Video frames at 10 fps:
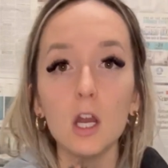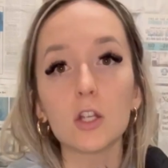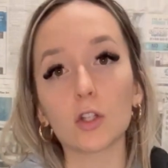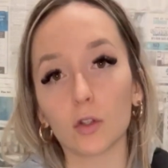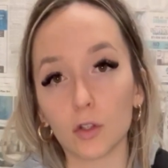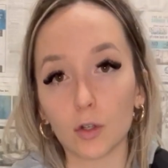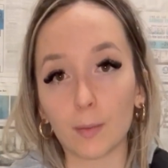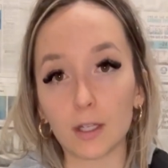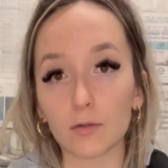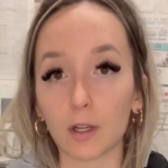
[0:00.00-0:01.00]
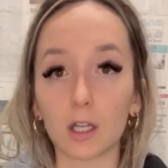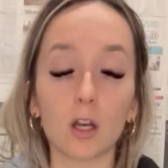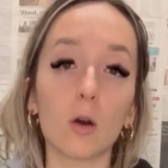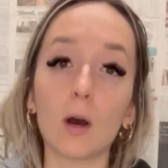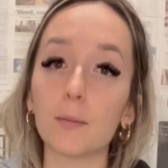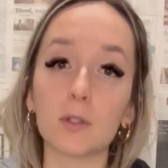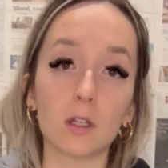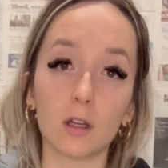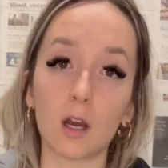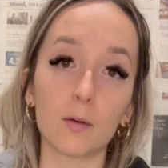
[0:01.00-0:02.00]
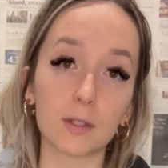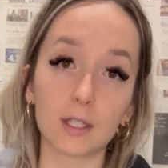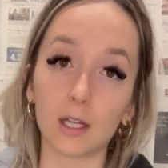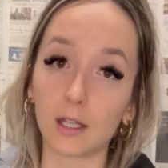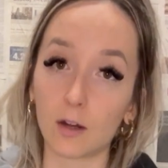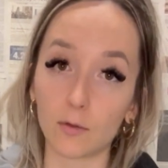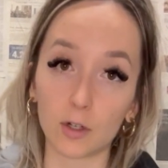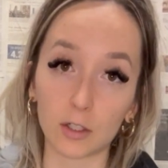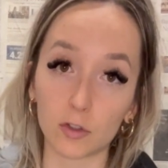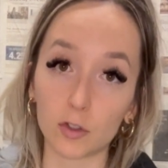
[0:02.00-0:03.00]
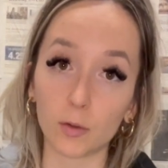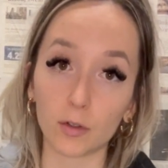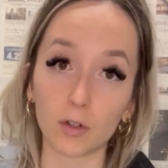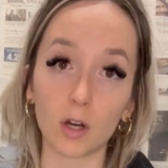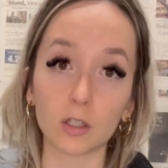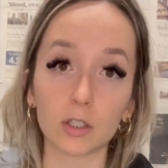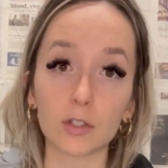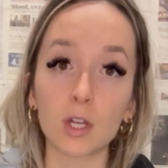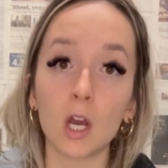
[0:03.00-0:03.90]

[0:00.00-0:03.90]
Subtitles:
So your base rent can go up to, I always say, account for an extra $200